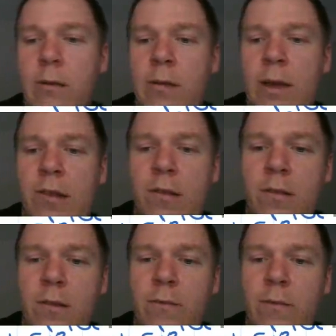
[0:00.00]
That's
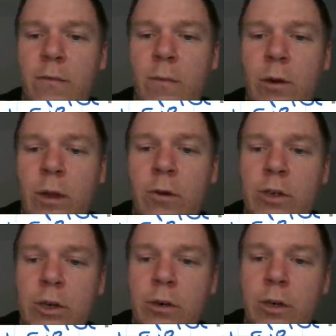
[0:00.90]
different from what I usually
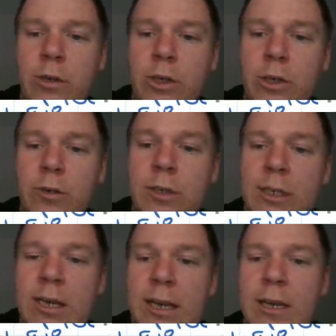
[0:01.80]
do. I usually do
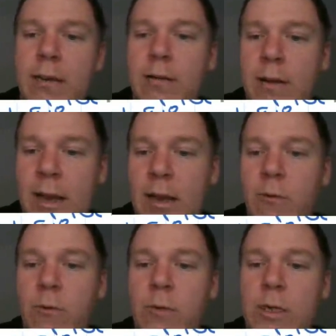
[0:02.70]
C
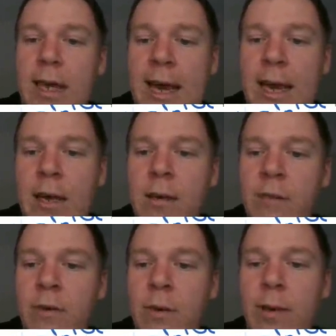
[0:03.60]
equals A
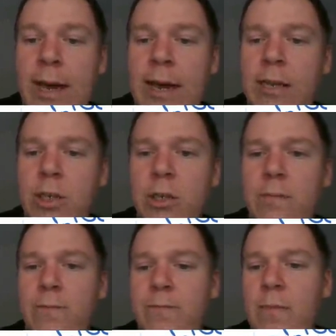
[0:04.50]
divided by H.
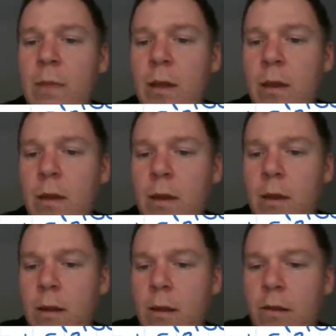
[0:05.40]

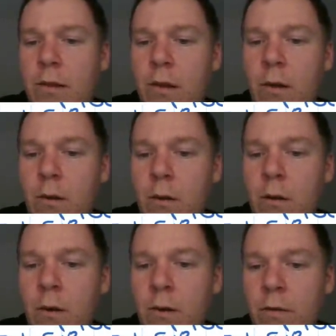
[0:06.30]
So
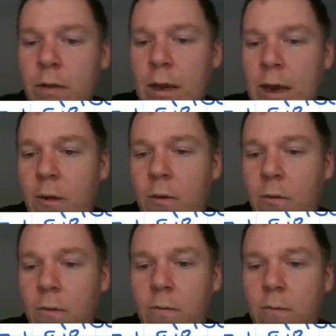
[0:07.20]
cos of the angle
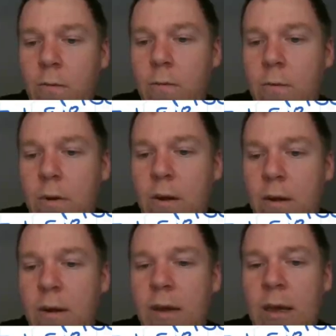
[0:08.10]

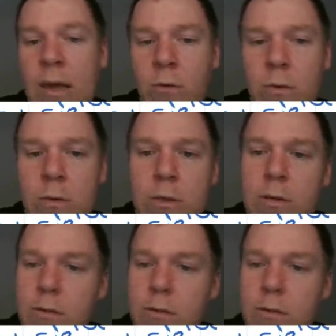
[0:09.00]
equals